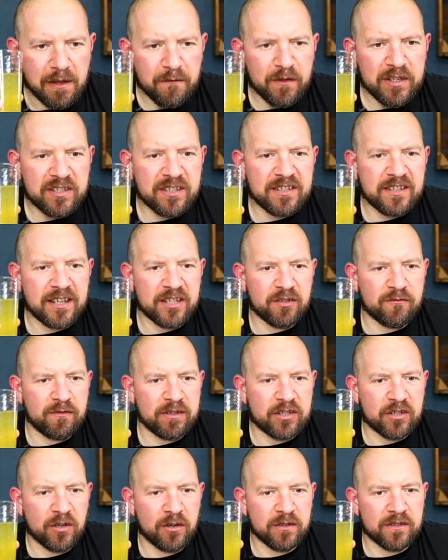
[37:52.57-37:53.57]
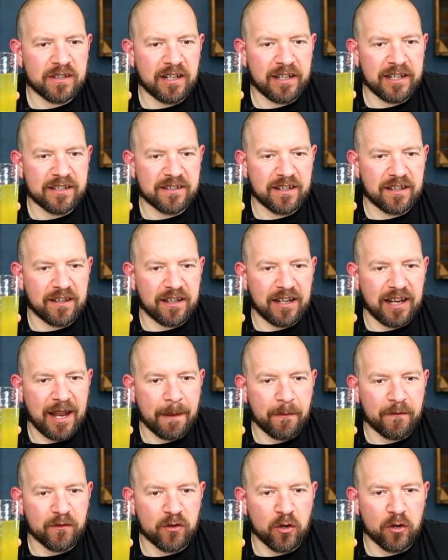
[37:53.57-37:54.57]
Vincent says he returned to listen to The
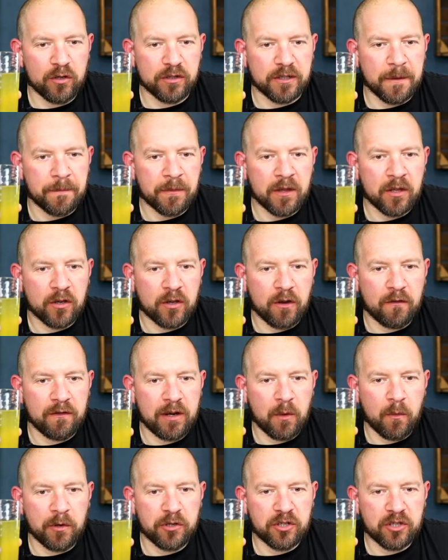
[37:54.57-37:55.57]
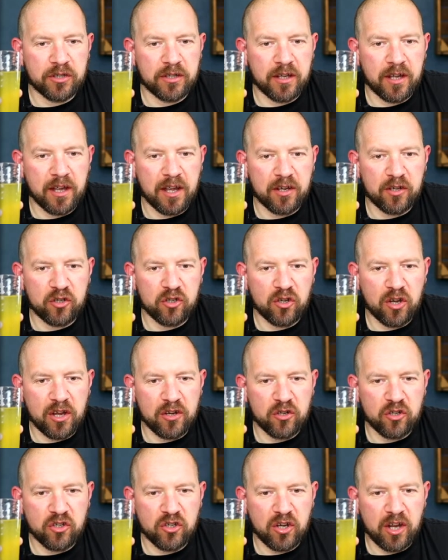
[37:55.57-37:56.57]
Lamb of God. Currently watching the
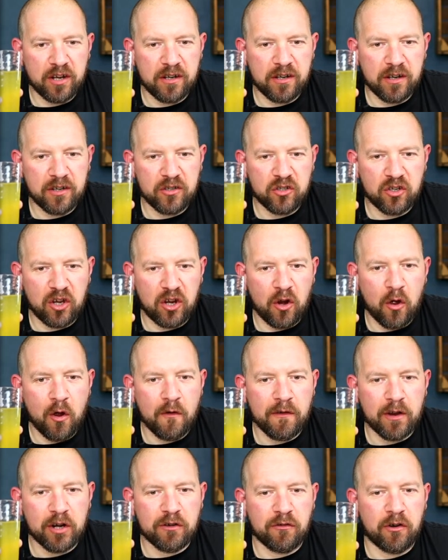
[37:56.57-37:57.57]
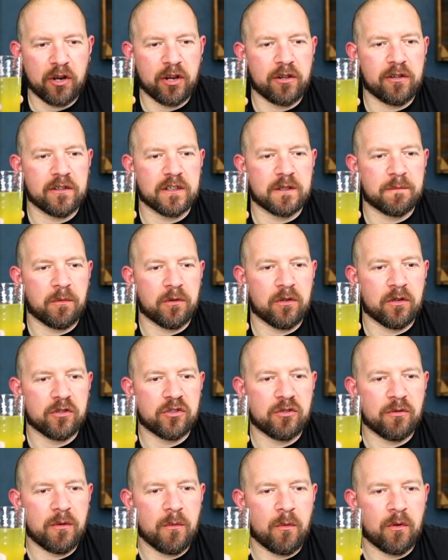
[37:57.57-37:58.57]
Shan Shannara Chronicles, but not
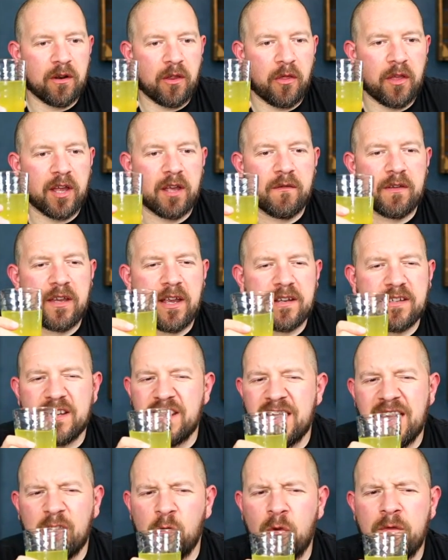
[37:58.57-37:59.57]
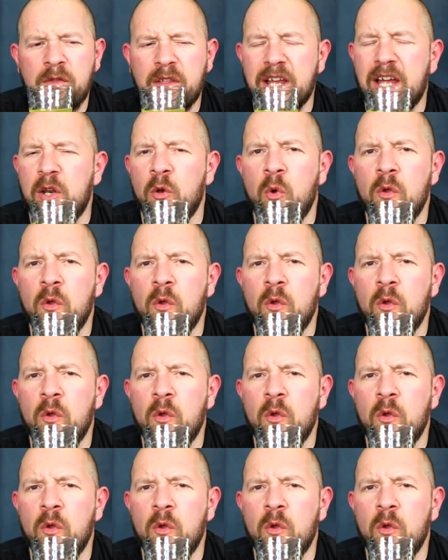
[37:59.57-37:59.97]
sure what to think of it yet. I don't even think I